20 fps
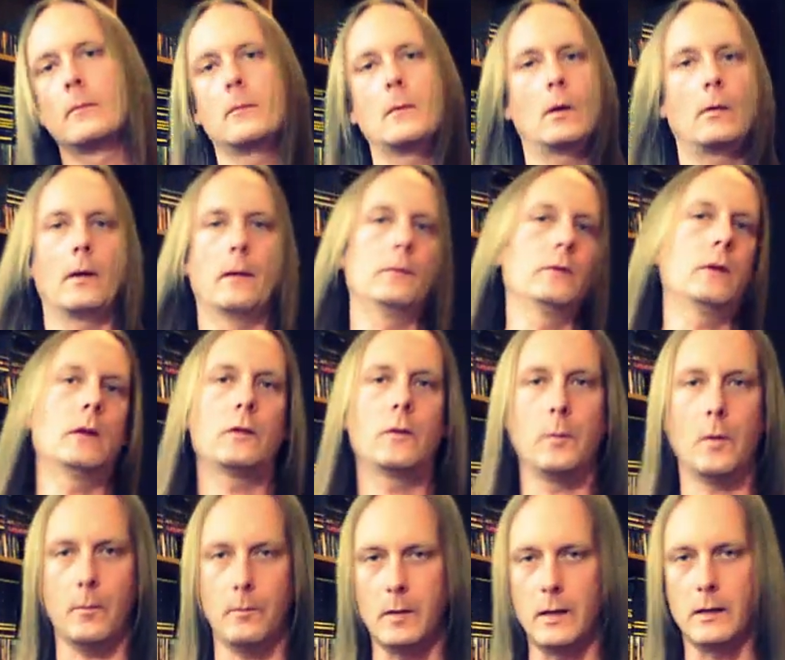Okay, so that's
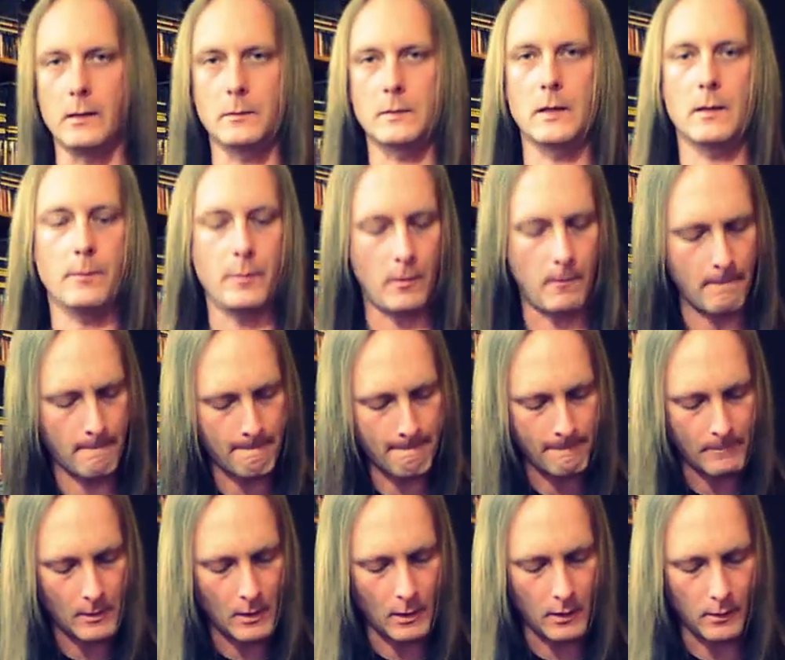about medium tempo.
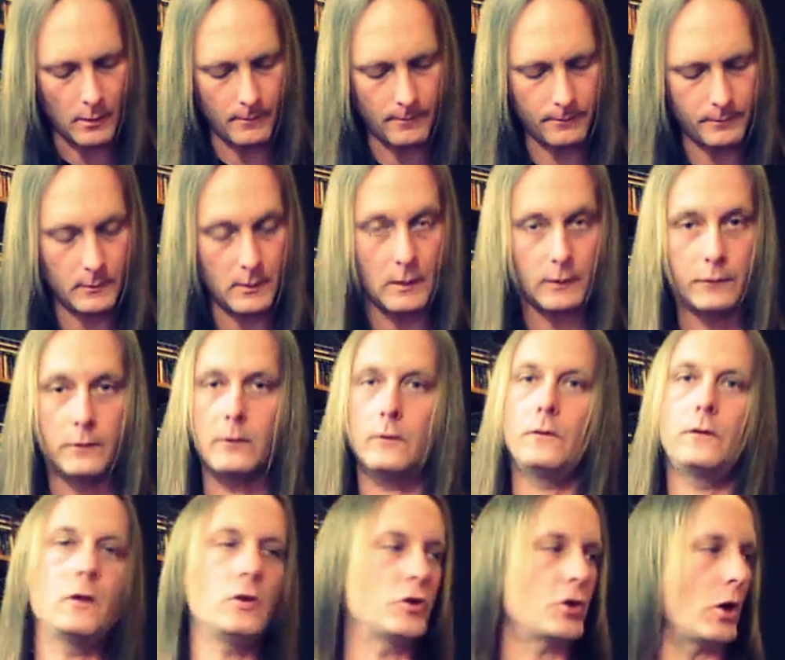It's in
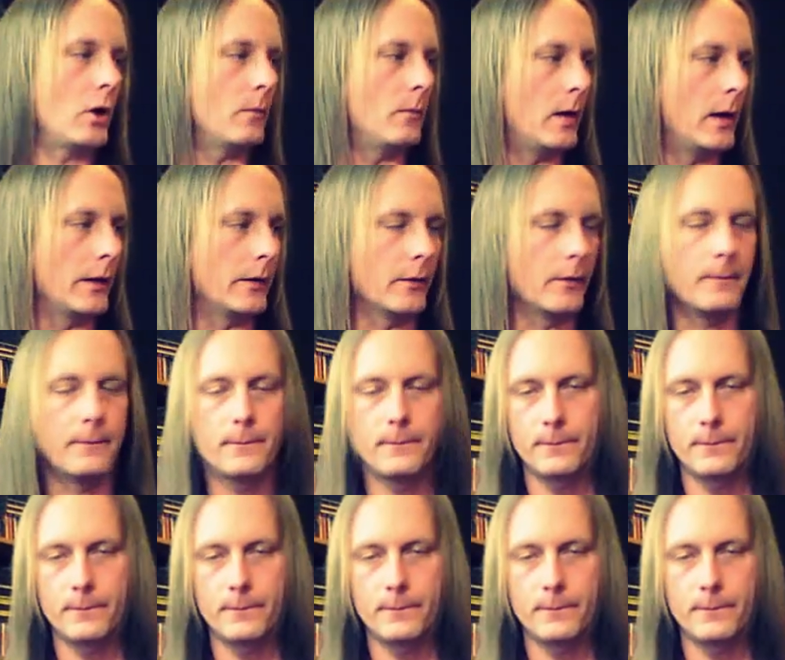C sharp minor,